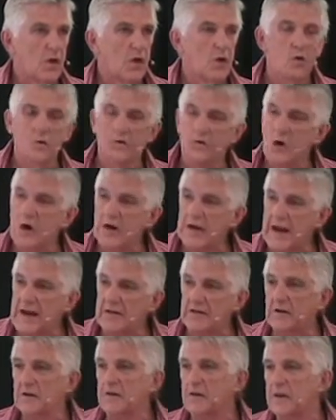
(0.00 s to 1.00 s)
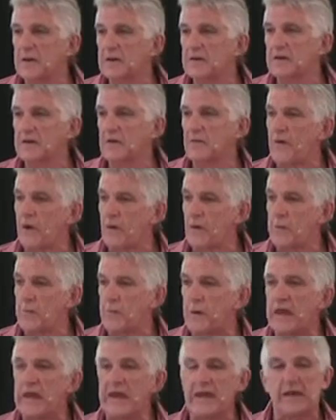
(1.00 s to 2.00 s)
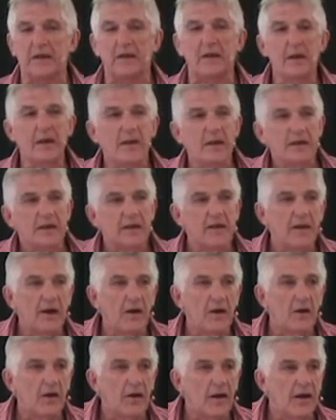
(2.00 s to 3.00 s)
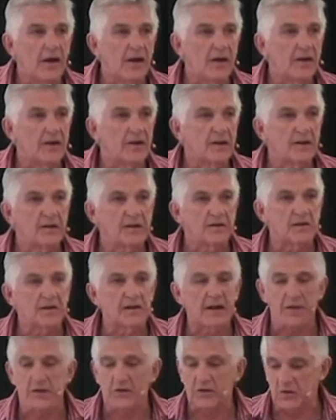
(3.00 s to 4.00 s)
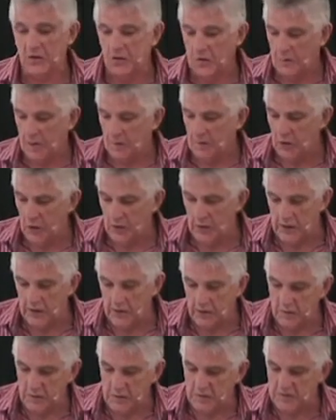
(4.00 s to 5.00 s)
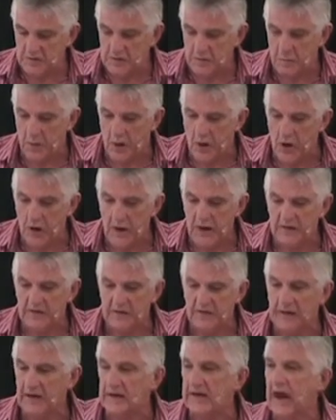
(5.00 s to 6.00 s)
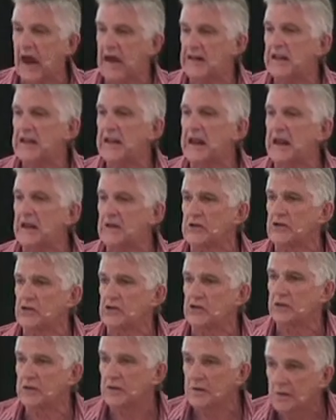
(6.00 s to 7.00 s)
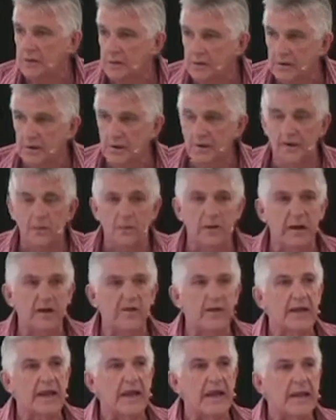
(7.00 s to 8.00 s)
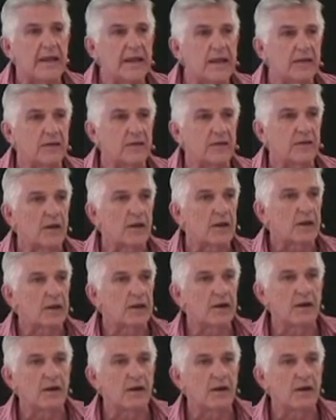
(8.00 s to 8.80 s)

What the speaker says: who've got out to the very peak and, there's another term I'm learning to despise, the cutting edge, whatever that is,